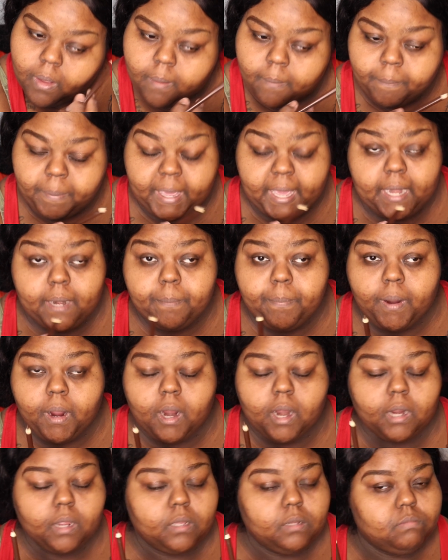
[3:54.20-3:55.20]
Pay to
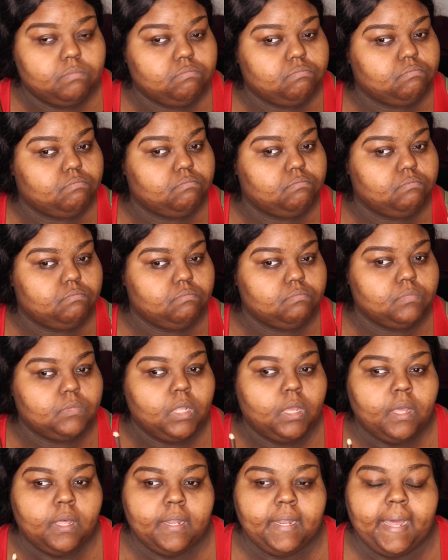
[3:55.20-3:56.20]
park.
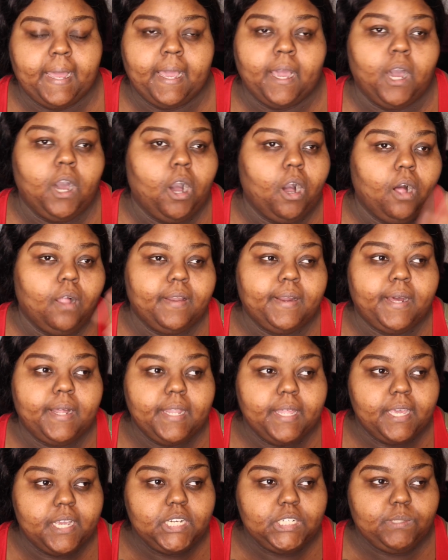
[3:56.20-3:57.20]
Like all the other
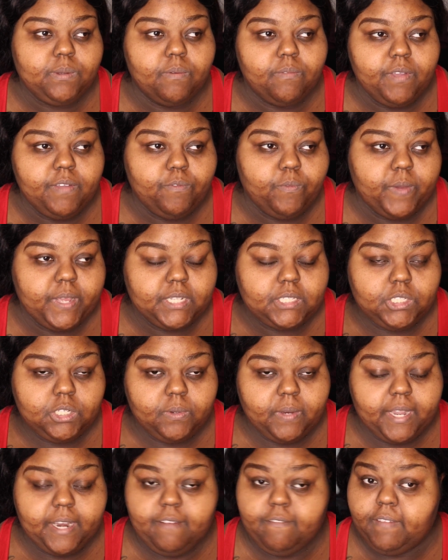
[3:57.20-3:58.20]
years when we went
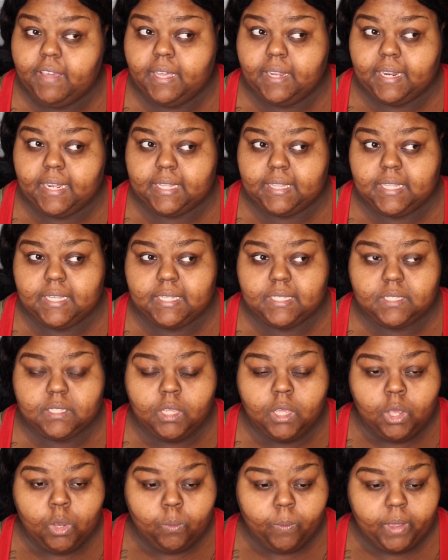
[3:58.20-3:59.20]
to an event like this,
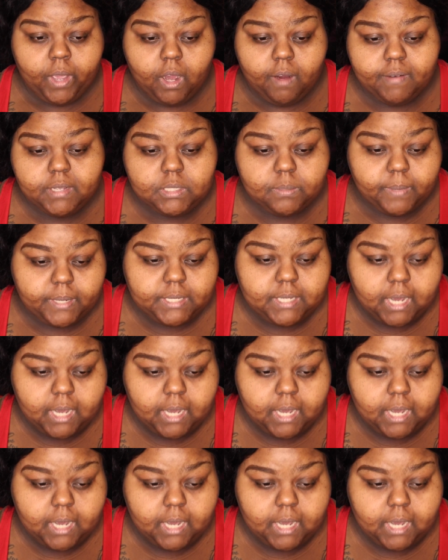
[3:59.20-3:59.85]
we always went to